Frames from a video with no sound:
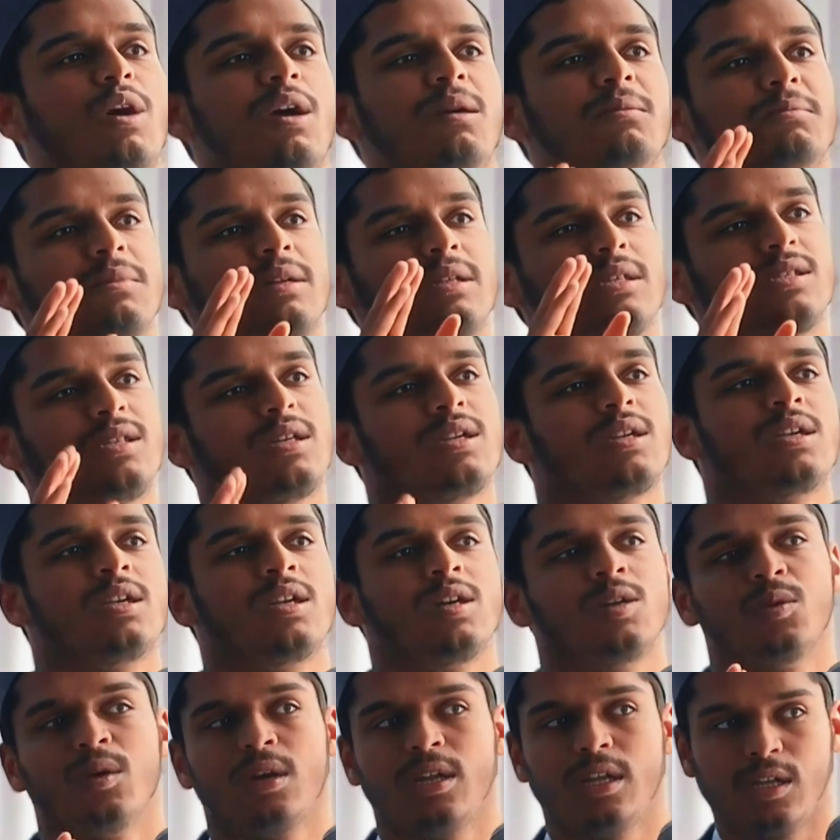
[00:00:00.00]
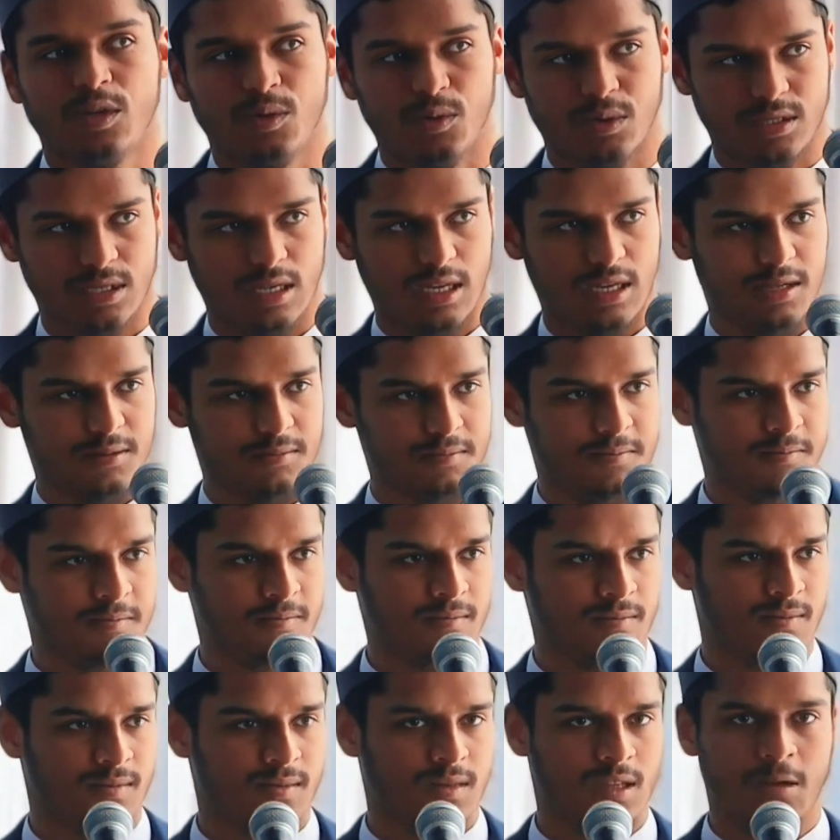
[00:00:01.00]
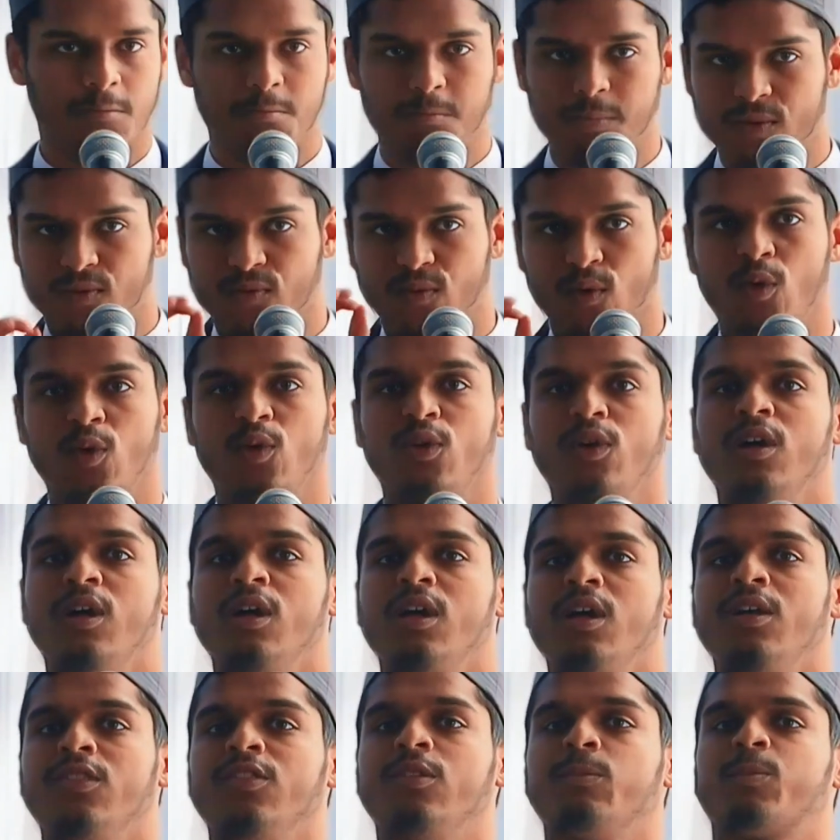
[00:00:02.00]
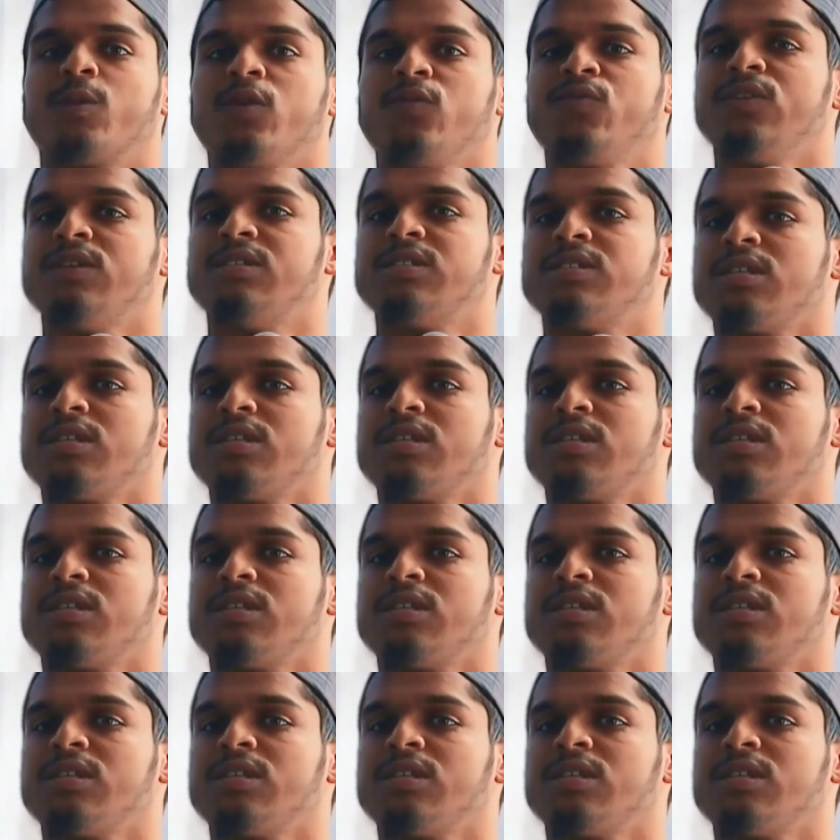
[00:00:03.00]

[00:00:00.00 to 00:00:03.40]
Muhammad sallallahu alaihi wasallam before the Prophet